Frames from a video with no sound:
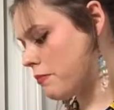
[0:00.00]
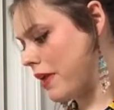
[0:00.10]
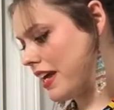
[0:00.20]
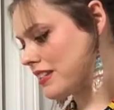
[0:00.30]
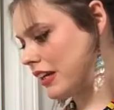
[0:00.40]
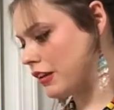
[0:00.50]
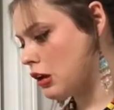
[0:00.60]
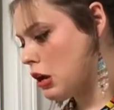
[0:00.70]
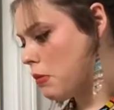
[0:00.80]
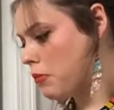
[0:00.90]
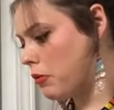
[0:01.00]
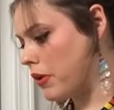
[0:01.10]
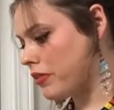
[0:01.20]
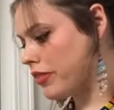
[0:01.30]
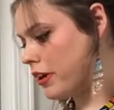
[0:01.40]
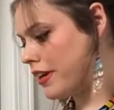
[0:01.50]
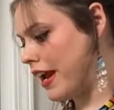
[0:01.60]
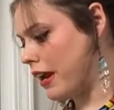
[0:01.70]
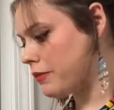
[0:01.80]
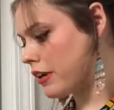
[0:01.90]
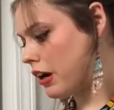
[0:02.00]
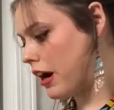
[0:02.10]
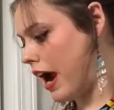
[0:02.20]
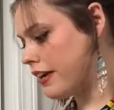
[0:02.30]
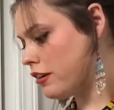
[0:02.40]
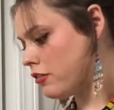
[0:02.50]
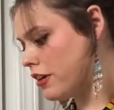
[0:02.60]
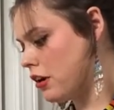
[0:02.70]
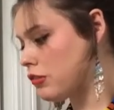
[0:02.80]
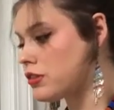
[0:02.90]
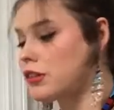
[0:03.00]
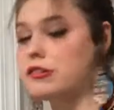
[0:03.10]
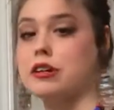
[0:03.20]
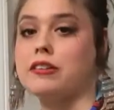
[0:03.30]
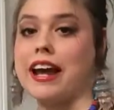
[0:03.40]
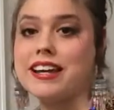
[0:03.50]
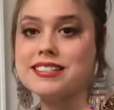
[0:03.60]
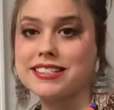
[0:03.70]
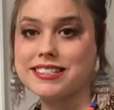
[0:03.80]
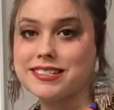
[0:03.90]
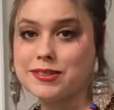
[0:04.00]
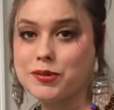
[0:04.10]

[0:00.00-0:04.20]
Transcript: the basket, but what their names are I don't know, so don't ask it.